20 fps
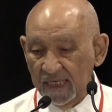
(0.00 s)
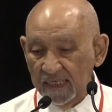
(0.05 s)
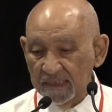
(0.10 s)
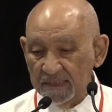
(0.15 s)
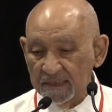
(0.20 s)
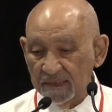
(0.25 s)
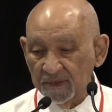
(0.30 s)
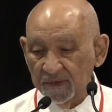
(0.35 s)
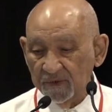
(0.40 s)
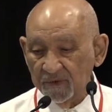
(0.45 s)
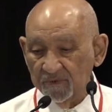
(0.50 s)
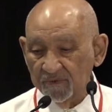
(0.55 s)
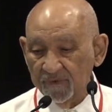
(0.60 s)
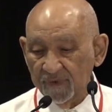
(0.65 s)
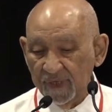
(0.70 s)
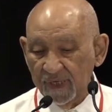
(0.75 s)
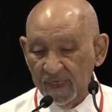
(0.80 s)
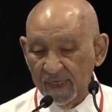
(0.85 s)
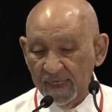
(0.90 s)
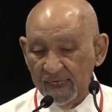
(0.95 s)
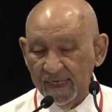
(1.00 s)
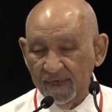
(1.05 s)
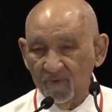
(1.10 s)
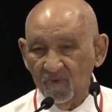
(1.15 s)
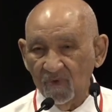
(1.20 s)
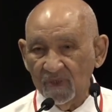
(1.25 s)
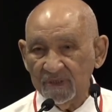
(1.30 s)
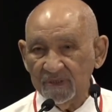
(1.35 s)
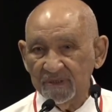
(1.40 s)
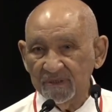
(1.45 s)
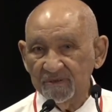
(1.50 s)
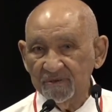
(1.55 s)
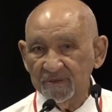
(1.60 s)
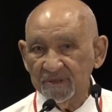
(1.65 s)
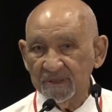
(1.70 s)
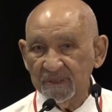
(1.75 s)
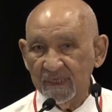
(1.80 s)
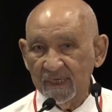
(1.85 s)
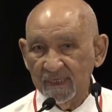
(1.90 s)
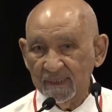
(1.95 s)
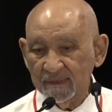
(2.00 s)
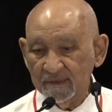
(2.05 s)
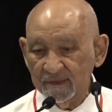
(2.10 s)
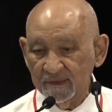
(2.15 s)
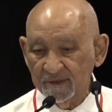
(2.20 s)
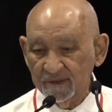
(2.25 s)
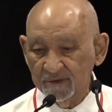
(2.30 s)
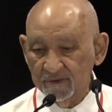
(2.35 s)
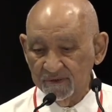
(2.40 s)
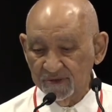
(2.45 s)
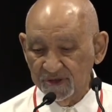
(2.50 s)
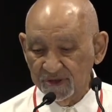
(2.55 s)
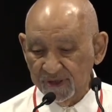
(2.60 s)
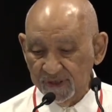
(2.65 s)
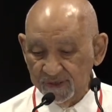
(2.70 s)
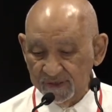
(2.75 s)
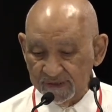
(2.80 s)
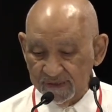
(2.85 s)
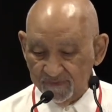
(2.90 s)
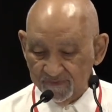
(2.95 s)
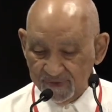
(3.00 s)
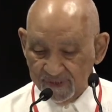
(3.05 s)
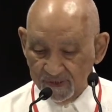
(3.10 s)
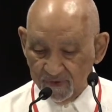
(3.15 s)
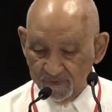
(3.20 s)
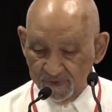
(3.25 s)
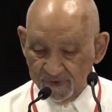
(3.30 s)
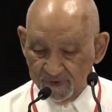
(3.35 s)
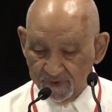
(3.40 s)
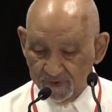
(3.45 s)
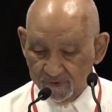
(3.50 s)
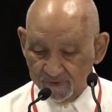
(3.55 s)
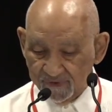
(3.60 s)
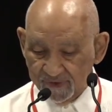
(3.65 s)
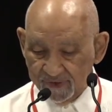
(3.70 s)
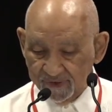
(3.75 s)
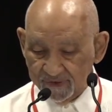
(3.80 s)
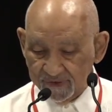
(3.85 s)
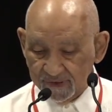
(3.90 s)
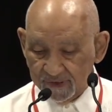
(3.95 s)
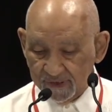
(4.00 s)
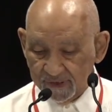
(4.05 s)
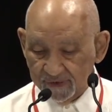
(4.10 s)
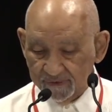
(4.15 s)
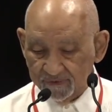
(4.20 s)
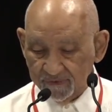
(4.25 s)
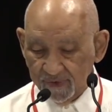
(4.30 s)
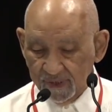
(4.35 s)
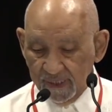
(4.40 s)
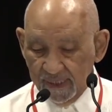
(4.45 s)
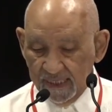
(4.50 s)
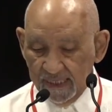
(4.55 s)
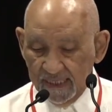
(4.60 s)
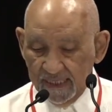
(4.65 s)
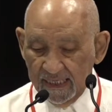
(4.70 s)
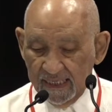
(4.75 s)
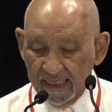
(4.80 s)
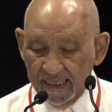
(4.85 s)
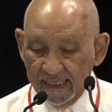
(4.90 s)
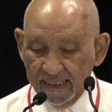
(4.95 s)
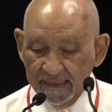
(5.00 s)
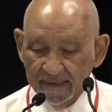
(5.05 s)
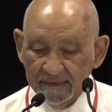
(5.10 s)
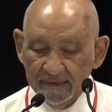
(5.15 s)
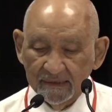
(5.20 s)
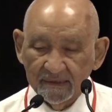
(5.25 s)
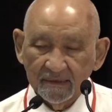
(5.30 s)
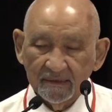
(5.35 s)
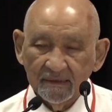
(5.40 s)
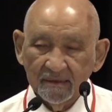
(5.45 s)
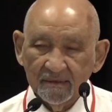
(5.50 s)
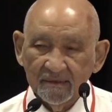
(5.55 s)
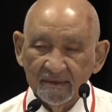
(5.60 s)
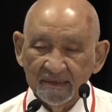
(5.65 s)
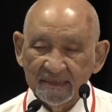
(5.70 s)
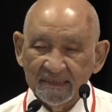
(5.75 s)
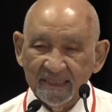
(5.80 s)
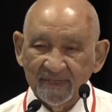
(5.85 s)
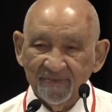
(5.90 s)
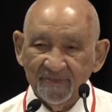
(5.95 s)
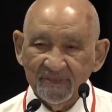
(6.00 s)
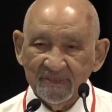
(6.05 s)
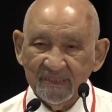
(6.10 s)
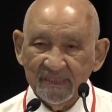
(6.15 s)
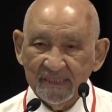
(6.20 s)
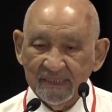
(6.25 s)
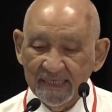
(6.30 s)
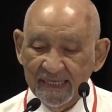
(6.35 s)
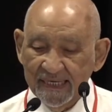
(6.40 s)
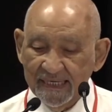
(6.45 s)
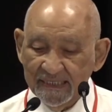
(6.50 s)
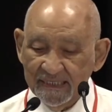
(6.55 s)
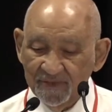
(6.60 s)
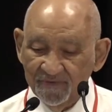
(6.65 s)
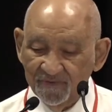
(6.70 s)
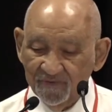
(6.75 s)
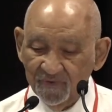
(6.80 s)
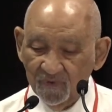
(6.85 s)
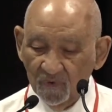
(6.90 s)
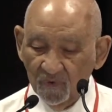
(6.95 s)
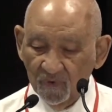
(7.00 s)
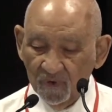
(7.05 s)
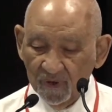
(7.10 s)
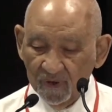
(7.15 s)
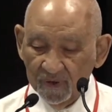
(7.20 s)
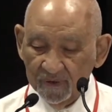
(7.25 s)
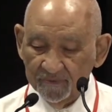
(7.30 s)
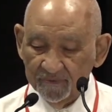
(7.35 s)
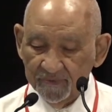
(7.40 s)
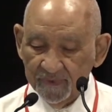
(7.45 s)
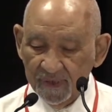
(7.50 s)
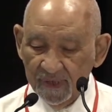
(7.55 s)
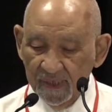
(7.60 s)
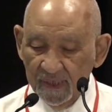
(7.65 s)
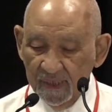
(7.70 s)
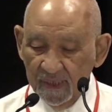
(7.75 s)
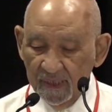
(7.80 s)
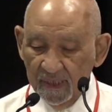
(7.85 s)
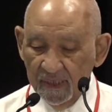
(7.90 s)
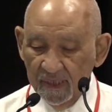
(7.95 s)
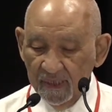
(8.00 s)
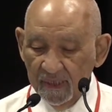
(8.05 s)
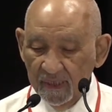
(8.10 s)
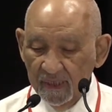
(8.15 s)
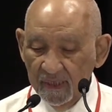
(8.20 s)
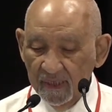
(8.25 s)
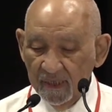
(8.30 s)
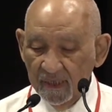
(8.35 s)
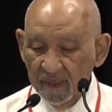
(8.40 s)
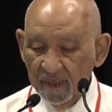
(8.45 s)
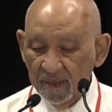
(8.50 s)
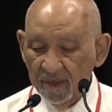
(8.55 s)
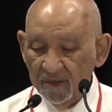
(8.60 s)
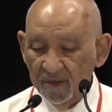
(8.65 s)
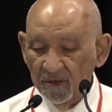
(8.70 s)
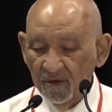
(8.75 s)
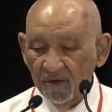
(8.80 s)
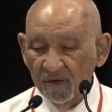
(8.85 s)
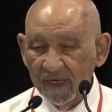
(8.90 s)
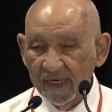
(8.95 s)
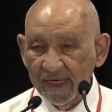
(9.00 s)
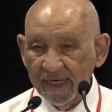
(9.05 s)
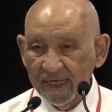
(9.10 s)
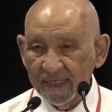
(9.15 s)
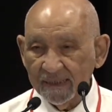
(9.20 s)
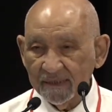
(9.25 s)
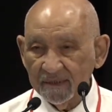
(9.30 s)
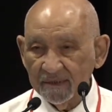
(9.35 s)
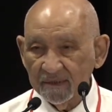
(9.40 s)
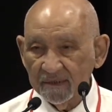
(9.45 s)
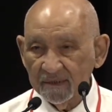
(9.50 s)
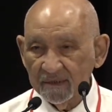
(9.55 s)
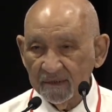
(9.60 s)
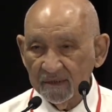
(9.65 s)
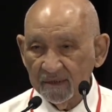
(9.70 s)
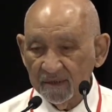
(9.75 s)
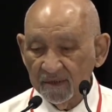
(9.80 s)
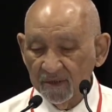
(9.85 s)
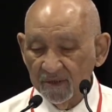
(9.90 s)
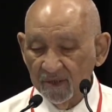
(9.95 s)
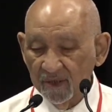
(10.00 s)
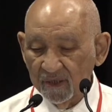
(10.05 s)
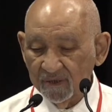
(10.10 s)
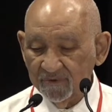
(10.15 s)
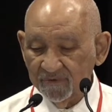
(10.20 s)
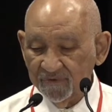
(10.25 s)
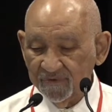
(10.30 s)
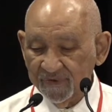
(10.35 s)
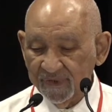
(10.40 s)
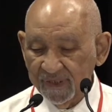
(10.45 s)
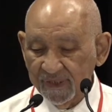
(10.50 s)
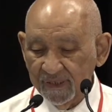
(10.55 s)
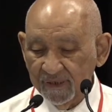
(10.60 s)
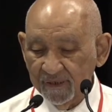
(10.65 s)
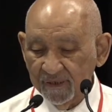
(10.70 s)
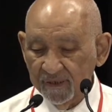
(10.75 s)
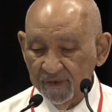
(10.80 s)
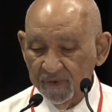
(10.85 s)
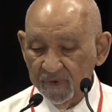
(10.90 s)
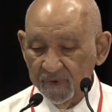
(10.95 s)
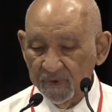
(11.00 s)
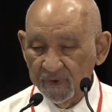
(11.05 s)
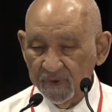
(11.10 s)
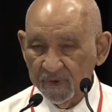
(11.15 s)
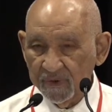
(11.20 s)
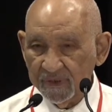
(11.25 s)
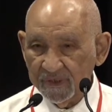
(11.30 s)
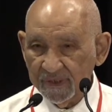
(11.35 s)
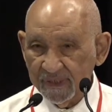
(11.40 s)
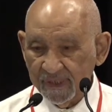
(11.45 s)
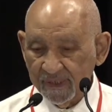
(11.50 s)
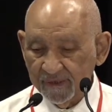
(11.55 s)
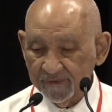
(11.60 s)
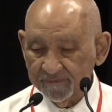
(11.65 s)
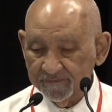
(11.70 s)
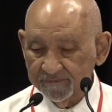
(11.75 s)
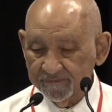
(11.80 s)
So I want to start to share something with you. In 1784, Johann Gottfried Herder